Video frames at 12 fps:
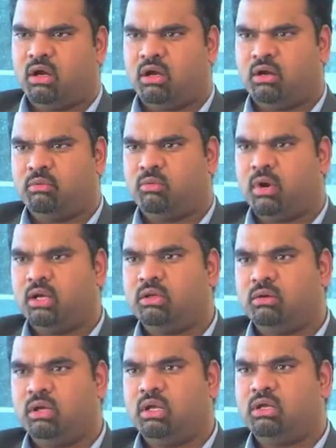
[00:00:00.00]
uh, quite
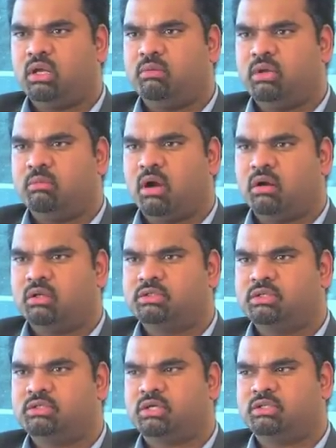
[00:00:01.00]
unique delivery
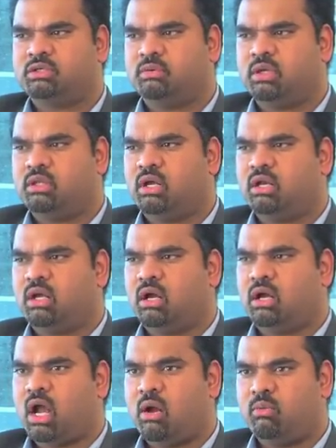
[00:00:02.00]
models in such a way that uh,
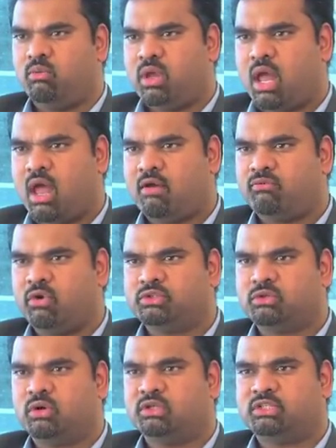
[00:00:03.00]
our, we have
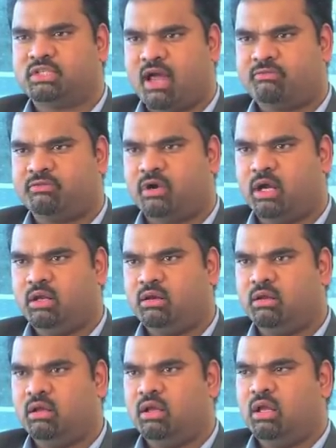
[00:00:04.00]
what's called staff right
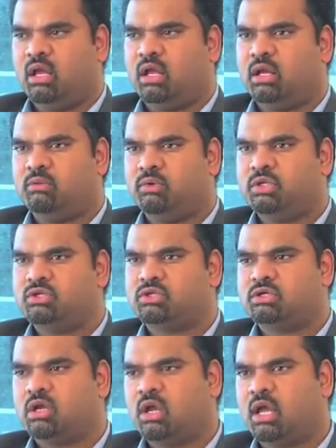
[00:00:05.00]
and
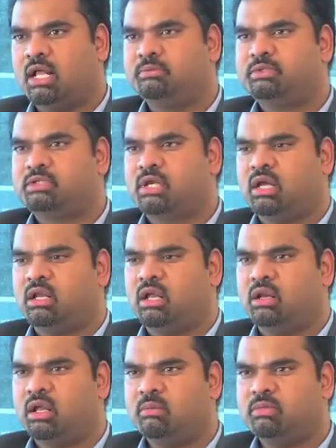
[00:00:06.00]
which helps and
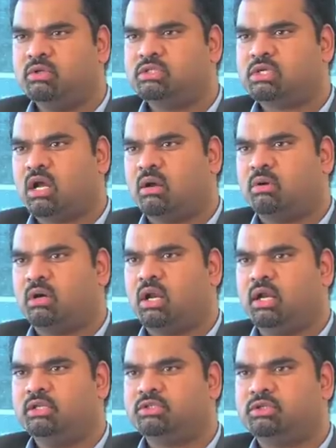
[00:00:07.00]
enables our
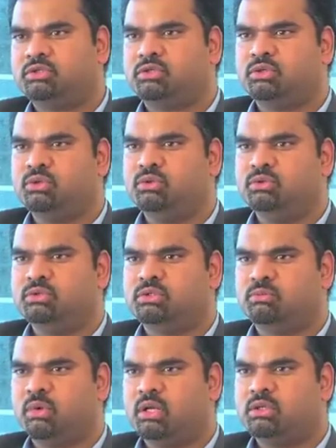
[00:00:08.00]
clients to
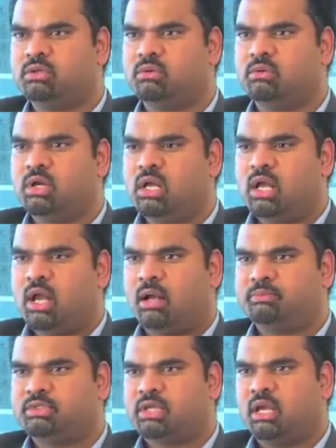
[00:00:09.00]
choose when to
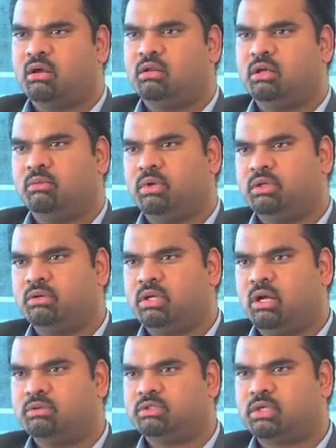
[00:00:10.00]
upscale and when to
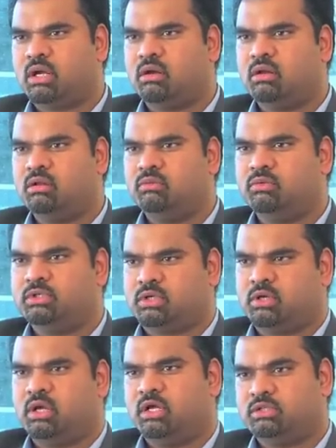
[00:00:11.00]
downscale
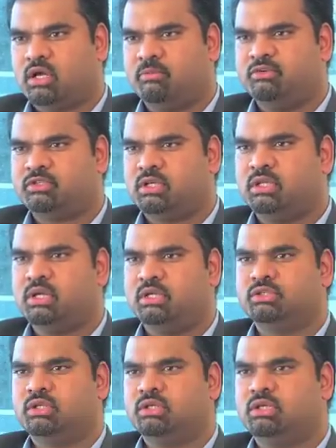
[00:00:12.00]
which creates obviously the
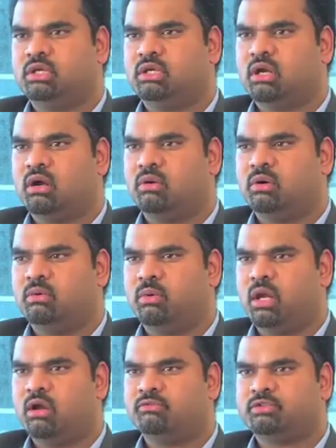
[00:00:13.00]
agility in our
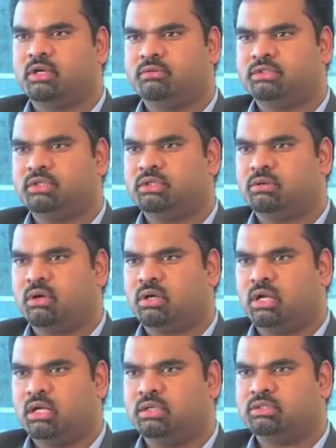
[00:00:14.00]
way of servicing to our
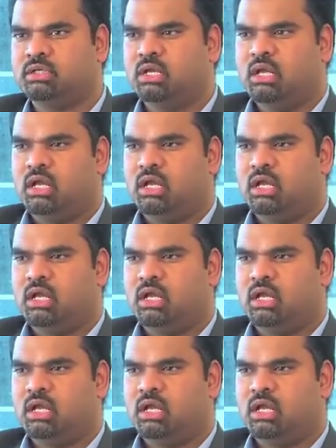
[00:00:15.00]
clients